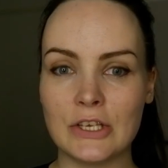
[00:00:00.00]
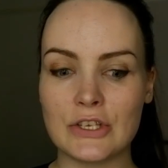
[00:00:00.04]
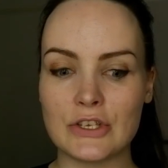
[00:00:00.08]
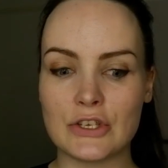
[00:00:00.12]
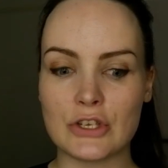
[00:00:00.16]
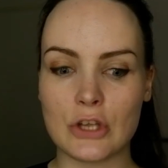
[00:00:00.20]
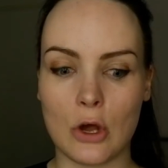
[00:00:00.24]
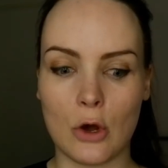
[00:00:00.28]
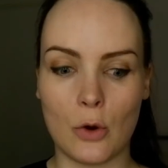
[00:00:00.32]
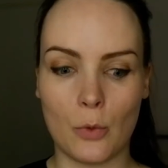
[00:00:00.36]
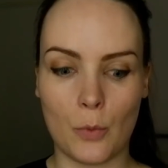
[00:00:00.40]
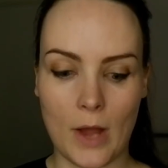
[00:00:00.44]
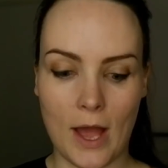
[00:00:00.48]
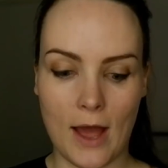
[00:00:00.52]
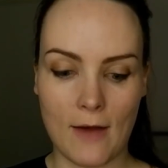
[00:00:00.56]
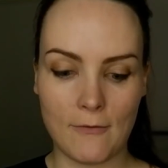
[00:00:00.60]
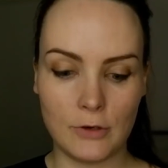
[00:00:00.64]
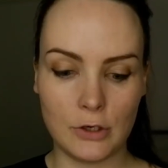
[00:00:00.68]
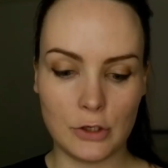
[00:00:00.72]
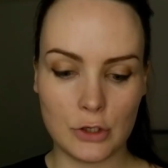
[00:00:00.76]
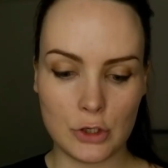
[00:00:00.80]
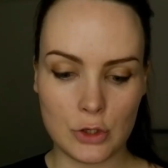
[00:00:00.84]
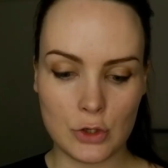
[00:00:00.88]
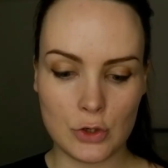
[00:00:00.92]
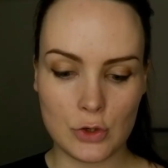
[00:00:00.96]
So we have
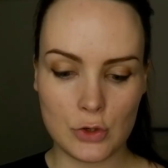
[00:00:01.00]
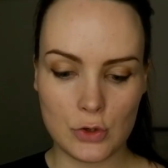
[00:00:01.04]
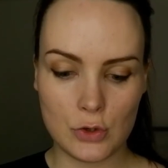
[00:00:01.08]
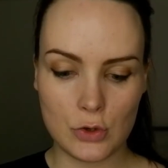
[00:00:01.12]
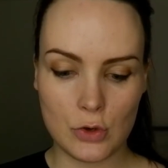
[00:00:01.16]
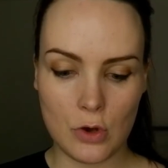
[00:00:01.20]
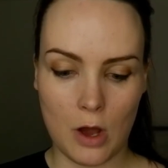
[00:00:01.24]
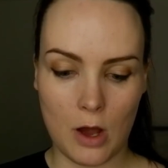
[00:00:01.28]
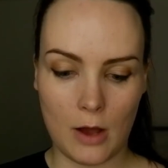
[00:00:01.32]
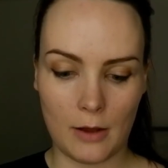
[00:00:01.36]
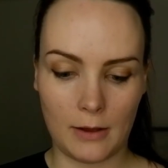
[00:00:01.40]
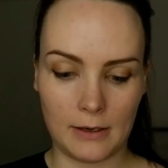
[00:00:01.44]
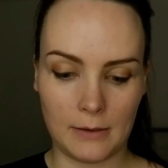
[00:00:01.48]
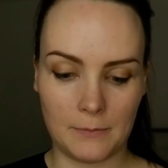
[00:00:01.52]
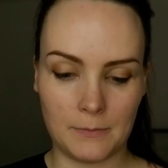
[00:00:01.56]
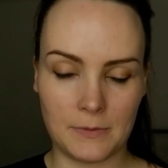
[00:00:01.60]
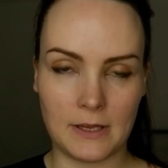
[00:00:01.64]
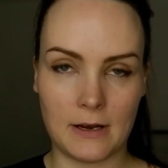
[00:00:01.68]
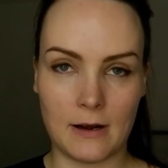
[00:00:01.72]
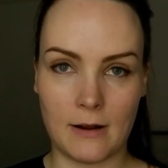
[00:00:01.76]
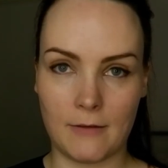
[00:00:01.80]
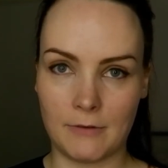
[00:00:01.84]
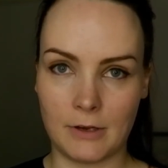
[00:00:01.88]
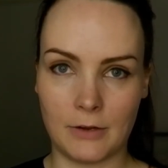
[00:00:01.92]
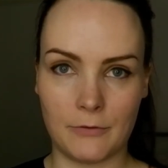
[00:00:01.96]
a new item
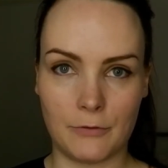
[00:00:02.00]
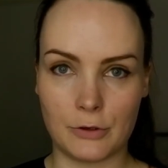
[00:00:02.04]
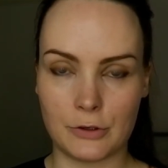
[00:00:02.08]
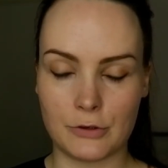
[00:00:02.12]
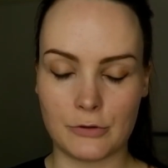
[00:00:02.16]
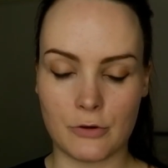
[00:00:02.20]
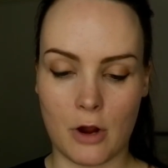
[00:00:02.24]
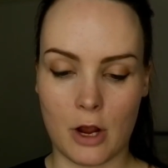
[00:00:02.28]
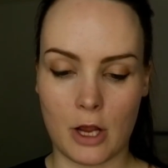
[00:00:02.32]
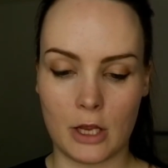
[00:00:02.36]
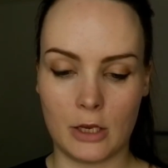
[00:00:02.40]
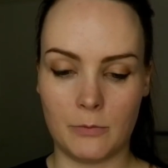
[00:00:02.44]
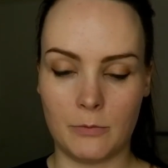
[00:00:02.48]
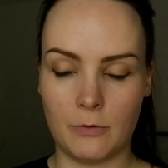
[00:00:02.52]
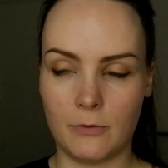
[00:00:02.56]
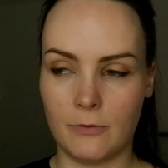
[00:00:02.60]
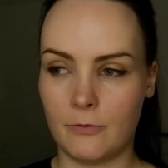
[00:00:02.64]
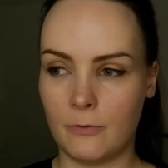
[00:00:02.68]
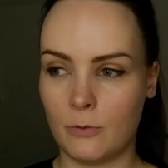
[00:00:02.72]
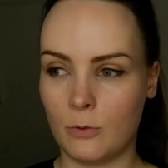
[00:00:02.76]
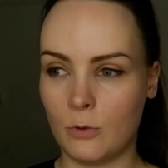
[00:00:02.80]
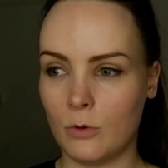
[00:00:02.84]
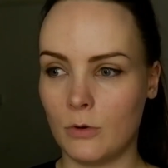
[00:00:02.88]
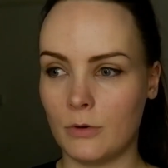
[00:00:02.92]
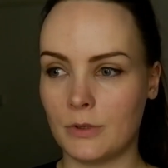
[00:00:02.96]
that I've never tried
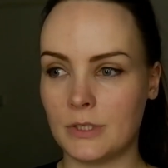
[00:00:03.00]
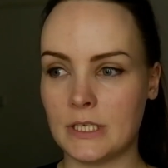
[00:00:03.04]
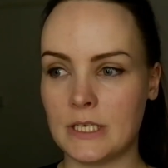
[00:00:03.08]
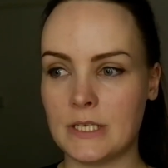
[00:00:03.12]
before.